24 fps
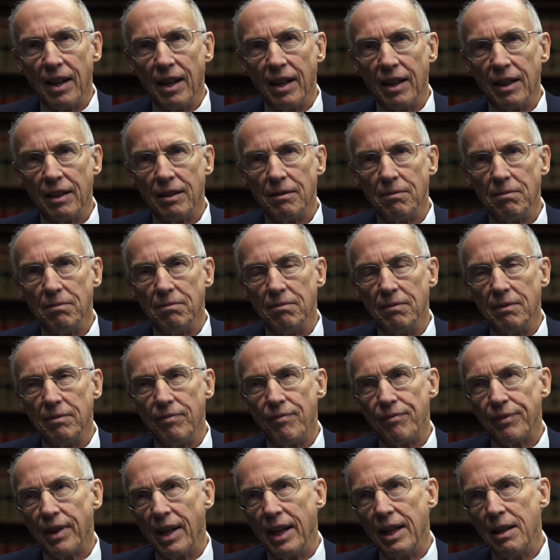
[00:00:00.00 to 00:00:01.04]
And
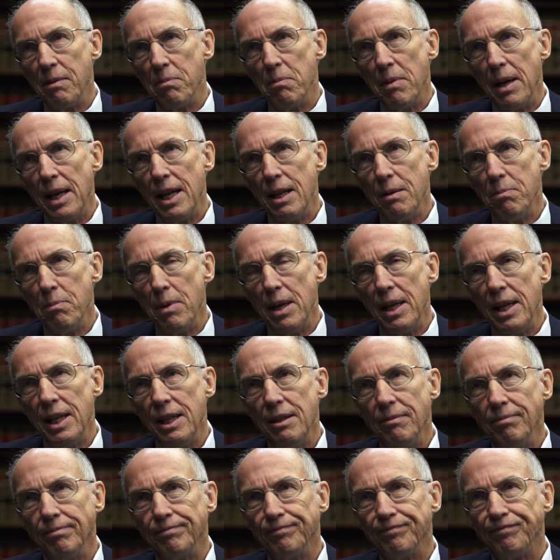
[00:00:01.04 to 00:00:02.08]
it made
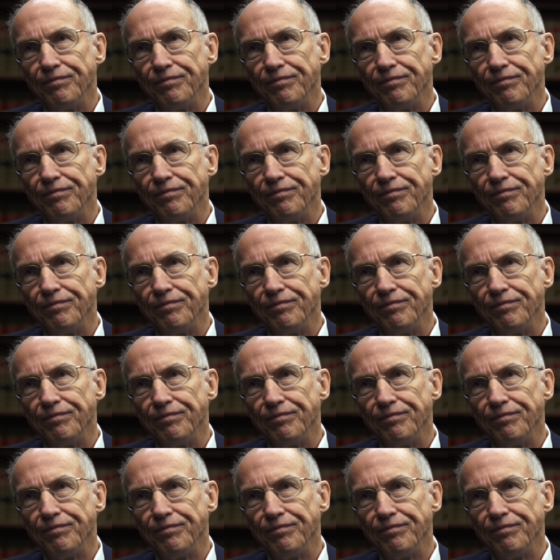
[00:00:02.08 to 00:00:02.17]
me